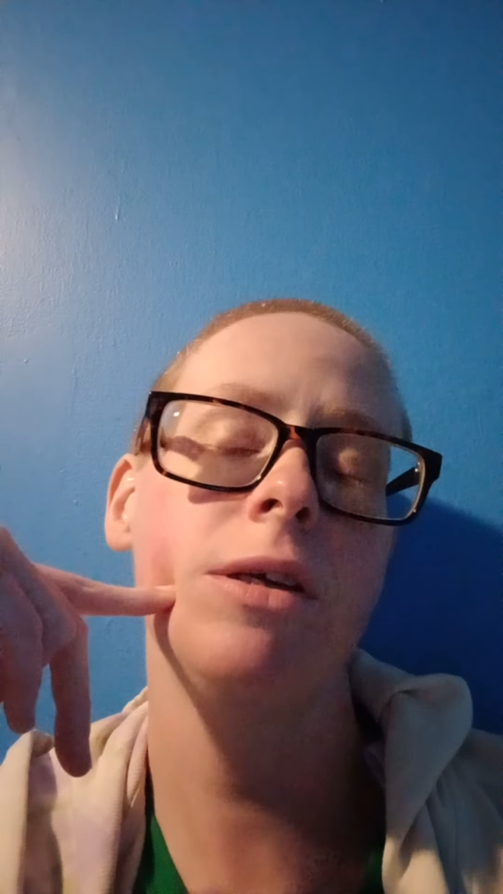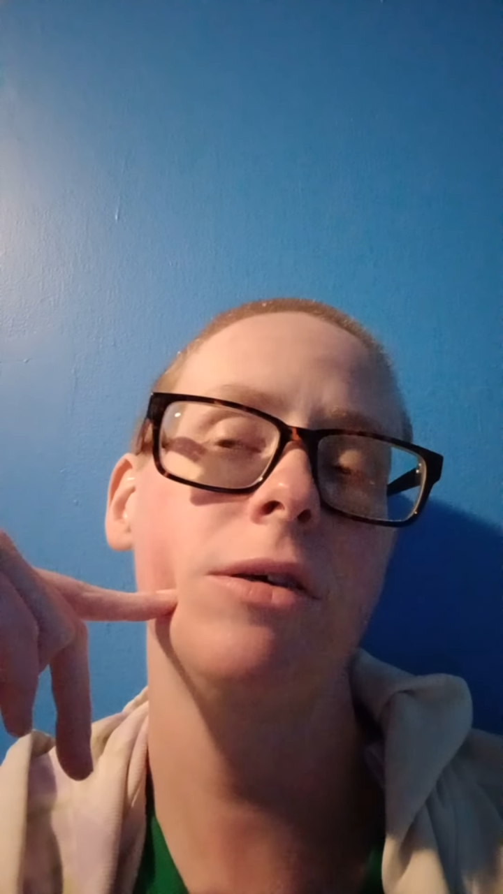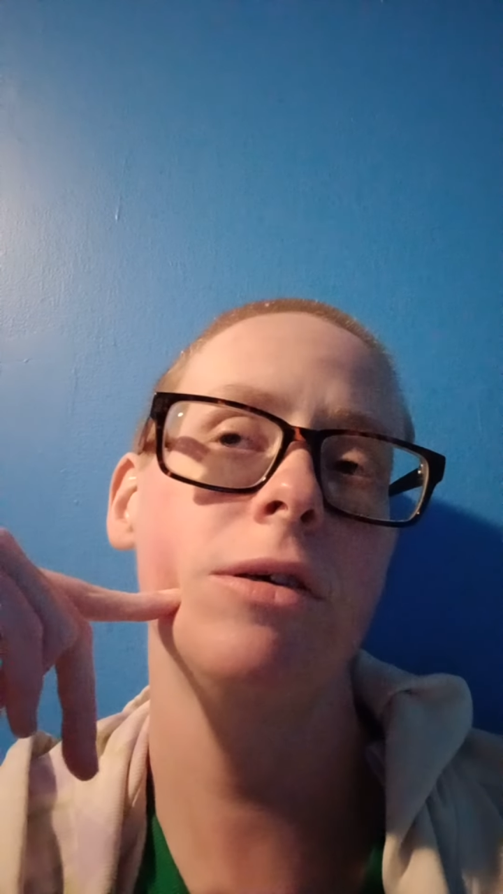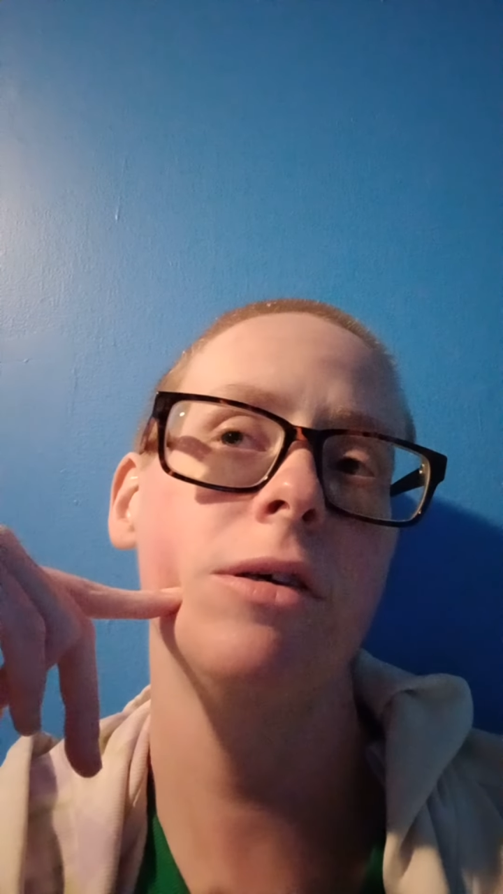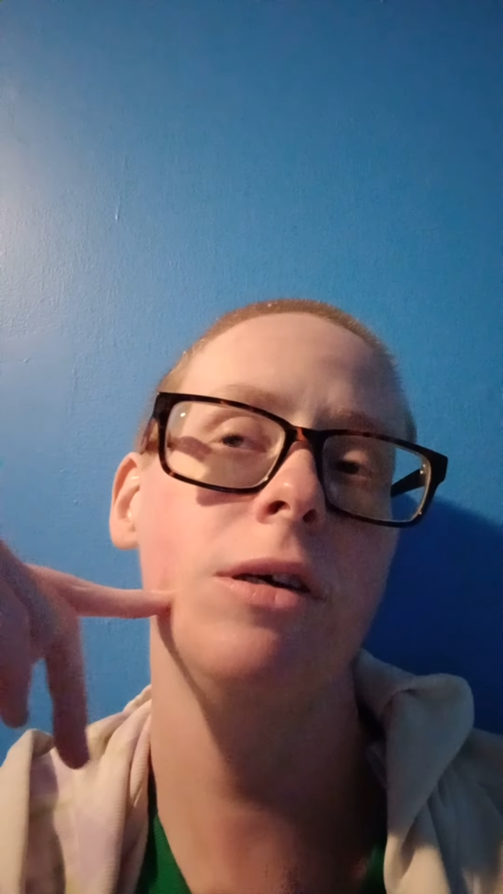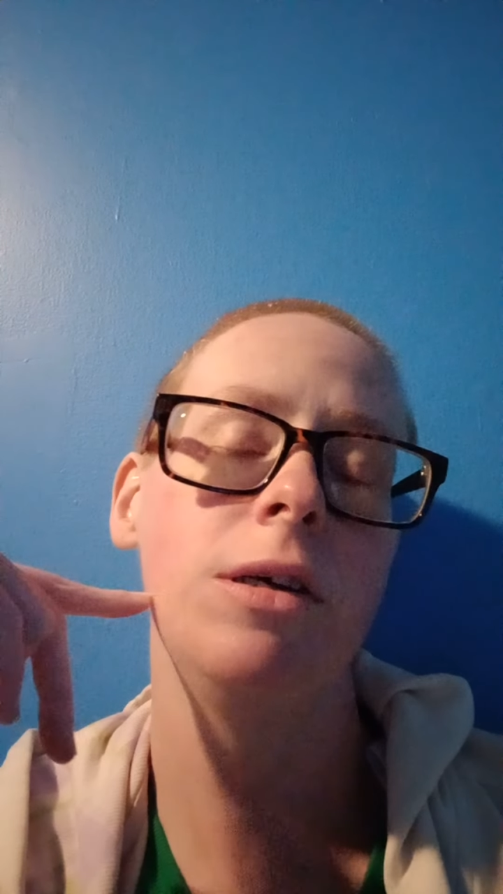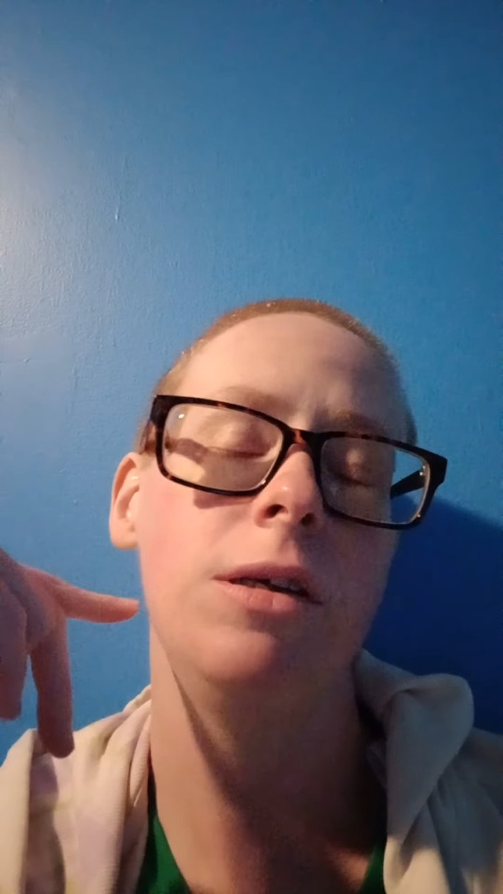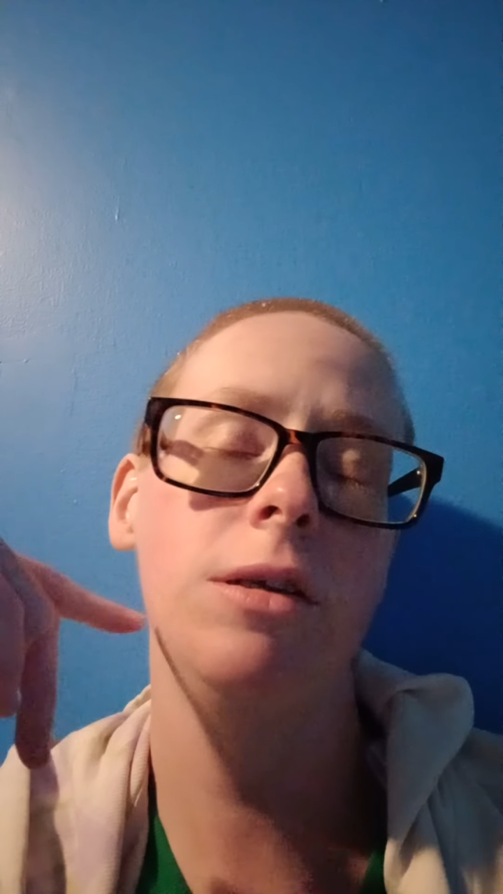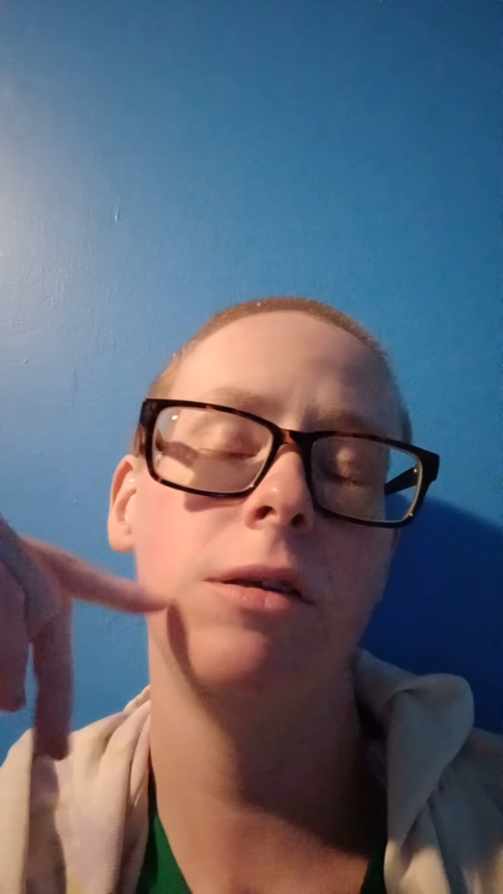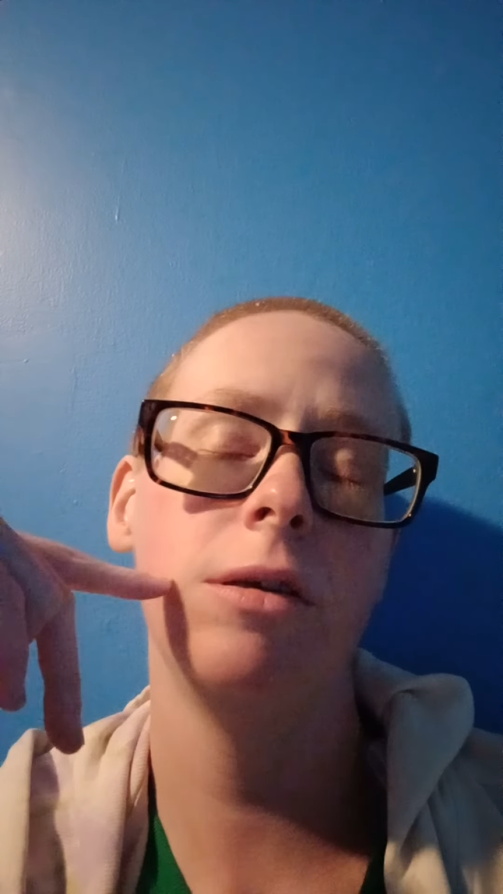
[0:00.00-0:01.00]
here
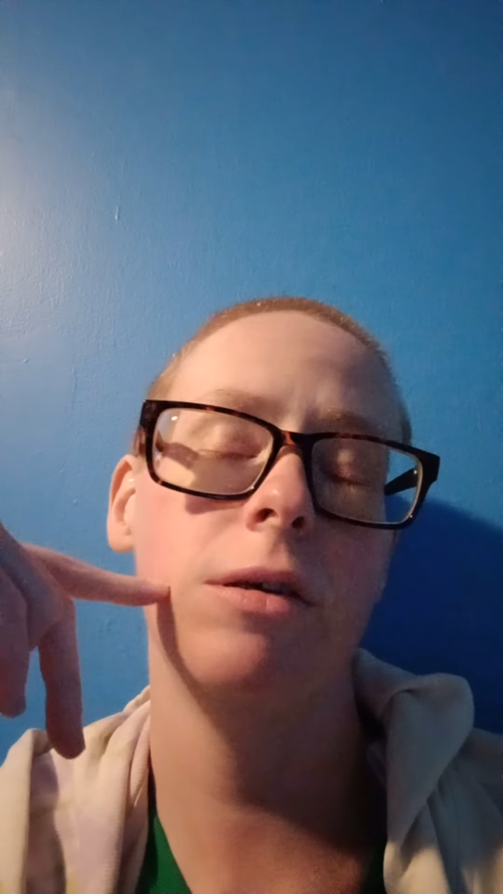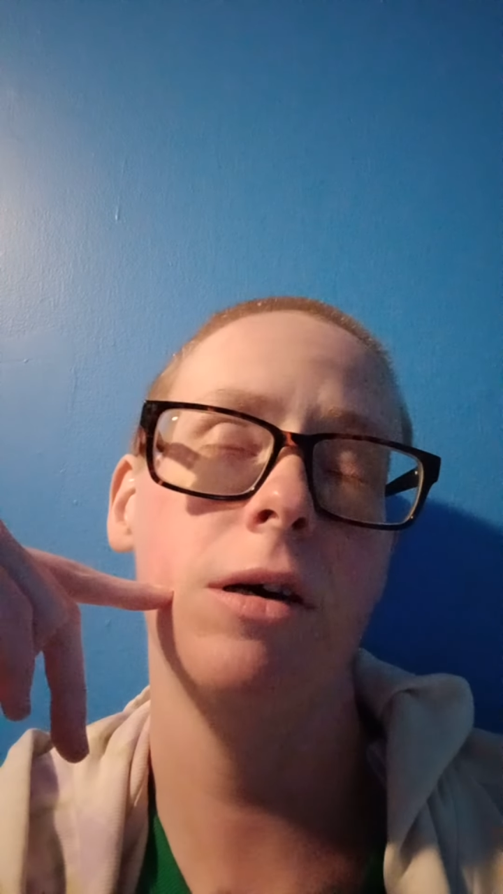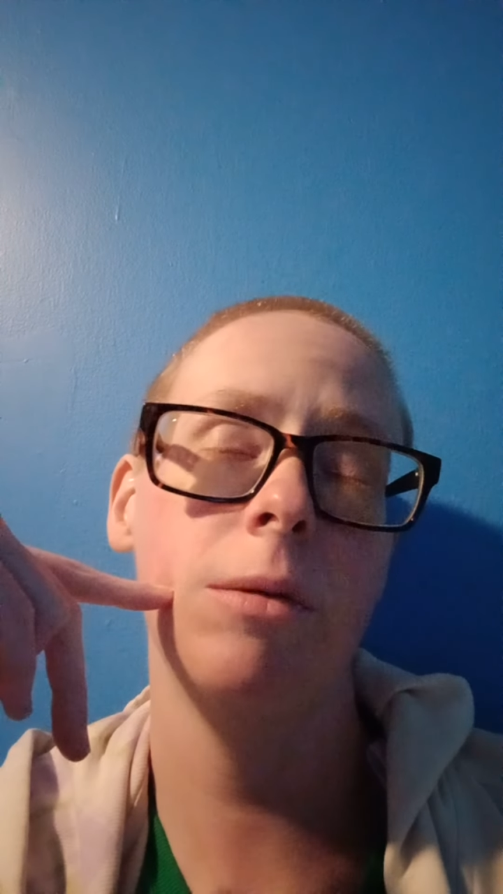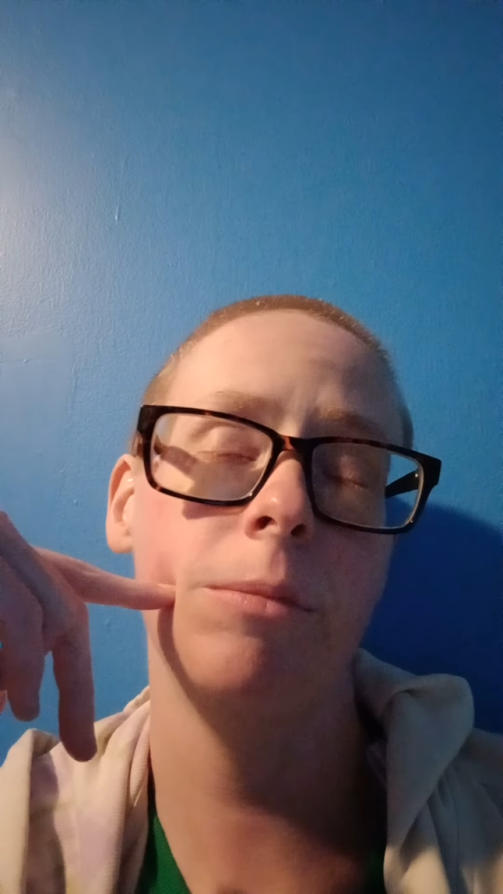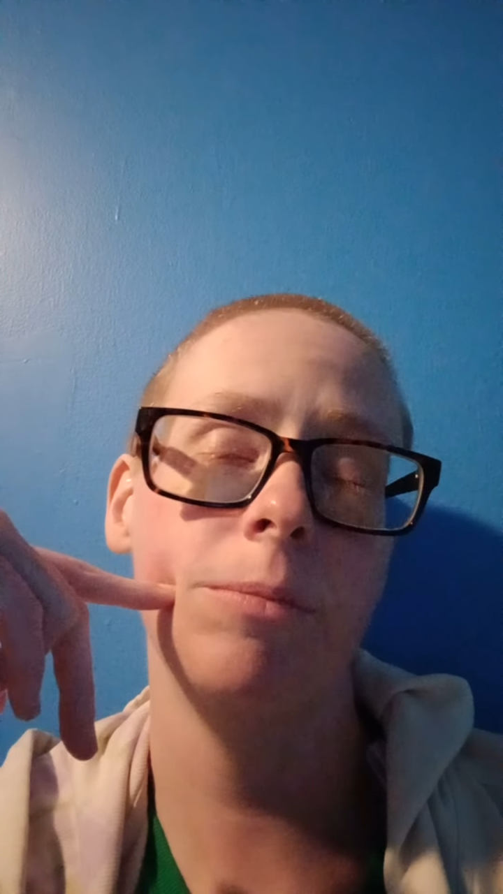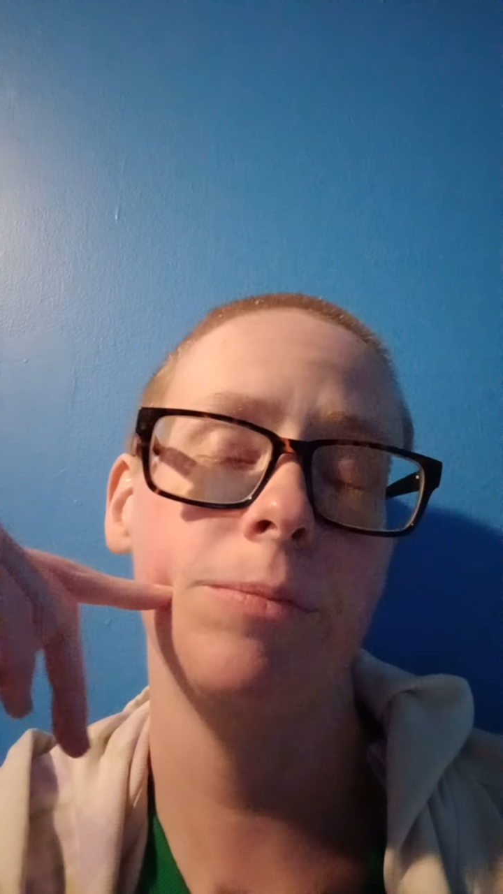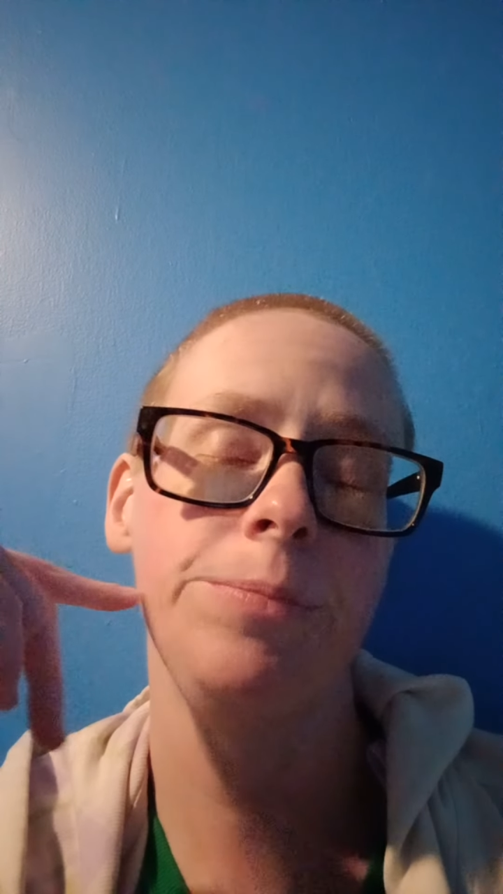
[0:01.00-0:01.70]
in